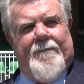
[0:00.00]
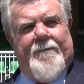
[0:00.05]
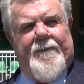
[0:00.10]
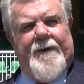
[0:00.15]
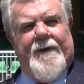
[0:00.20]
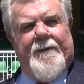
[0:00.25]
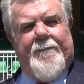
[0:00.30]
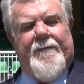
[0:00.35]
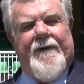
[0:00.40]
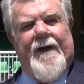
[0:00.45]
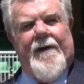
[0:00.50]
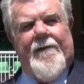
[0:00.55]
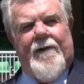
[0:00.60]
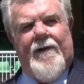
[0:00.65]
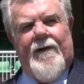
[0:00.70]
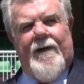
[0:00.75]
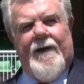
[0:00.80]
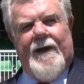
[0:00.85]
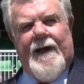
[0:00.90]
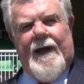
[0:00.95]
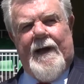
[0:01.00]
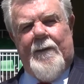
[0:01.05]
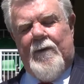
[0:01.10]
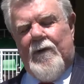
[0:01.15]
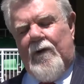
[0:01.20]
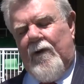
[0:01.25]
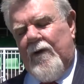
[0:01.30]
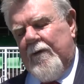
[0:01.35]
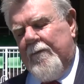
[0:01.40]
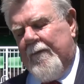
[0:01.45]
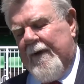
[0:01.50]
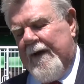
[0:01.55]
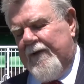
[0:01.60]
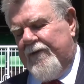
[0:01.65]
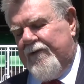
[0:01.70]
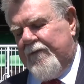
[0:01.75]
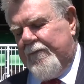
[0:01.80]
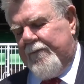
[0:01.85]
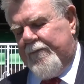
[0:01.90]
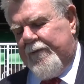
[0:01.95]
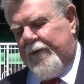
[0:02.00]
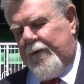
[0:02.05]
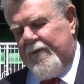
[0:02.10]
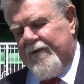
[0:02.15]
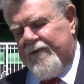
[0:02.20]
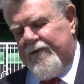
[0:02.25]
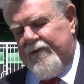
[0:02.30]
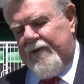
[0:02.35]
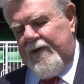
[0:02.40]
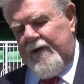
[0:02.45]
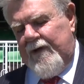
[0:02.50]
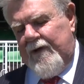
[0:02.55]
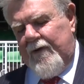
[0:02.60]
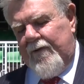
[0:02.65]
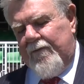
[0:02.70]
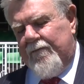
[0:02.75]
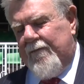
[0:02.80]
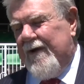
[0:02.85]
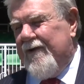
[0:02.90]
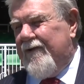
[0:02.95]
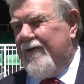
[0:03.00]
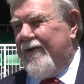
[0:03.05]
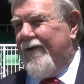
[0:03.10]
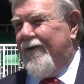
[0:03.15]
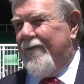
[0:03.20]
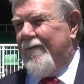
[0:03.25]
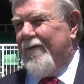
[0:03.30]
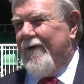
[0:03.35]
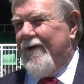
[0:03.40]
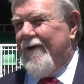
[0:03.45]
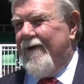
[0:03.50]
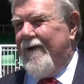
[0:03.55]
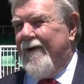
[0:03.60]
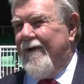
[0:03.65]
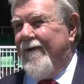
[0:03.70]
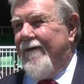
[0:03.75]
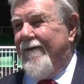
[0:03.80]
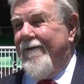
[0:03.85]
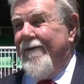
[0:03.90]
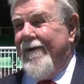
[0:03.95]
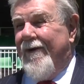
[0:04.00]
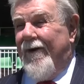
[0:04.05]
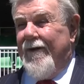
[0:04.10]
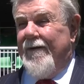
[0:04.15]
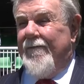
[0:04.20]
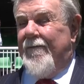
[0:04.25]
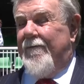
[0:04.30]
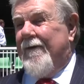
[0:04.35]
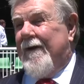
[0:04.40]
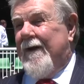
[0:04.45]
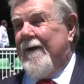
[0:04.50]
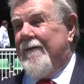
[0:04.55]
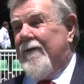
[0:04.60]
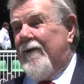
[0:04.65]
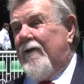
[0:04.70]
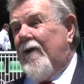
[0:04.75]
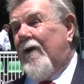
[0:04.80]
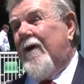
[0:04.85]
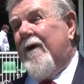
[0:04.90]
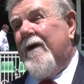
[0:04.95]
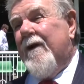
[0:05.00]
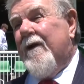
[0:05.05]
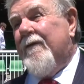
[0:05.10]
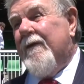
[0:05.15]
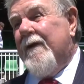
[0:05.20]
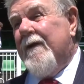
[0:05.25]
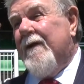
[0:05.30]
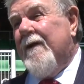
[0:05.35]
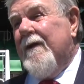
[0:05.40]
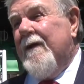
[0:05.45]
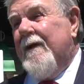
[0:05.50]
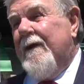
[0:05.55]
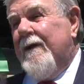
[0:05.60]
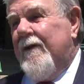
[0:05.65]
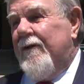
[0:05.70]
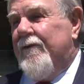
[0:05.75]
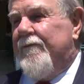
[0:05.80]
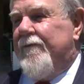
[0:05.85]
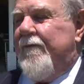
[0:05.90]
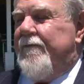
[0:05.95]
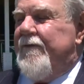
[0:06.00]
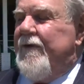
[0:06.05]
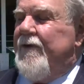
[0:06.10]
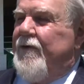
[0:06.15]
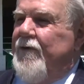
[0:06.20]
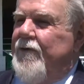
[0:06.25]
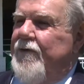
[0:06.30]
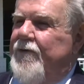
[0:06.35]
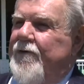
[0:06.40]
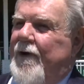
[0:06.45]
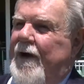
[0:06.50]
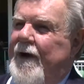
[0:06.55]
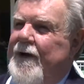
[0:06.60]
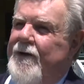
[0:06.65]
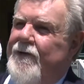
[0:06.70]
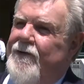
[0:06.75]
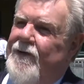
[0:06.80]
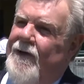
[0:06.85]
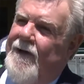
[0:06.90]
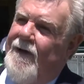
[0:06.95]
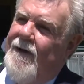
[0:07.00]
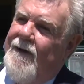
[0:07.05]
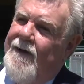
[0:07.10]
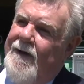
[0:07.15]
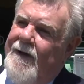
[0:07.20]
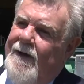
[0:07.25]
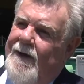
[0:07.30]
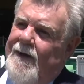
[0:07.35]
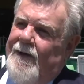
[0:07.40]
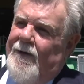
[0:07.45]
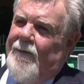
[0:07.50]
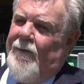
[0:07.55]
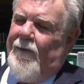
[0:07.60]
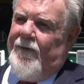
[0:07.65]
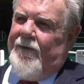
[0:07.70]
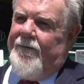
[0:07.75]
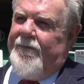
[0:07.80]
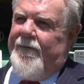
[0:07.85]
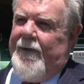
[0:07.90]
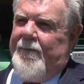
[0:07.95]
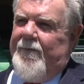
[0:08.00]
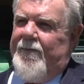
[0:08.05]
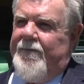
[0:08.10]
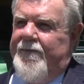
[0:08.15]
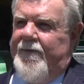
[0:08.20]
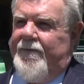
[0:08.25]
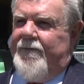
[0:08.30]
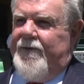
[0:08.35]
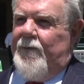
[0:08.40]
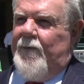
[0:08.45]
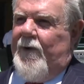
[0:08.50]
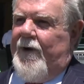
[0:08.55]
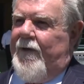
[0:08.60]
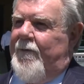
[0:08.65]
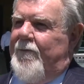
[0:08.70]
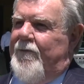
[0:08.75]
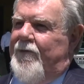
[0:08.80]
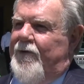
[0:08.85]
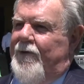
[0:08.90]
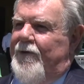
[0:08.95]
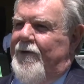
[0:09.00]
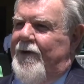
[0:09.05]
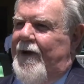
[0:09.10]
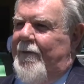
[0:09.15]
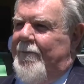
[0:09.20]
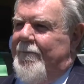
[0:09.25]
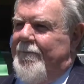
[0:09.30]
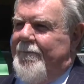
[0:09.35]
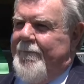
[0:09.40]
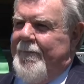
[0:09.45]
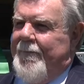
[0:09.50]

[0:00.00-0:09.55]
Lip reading: But Darren and I came along and made some promises here to the racing community. I'll never forget the night. I think there's 52 trainers here, Warwick Farm, and 51 of them turned up.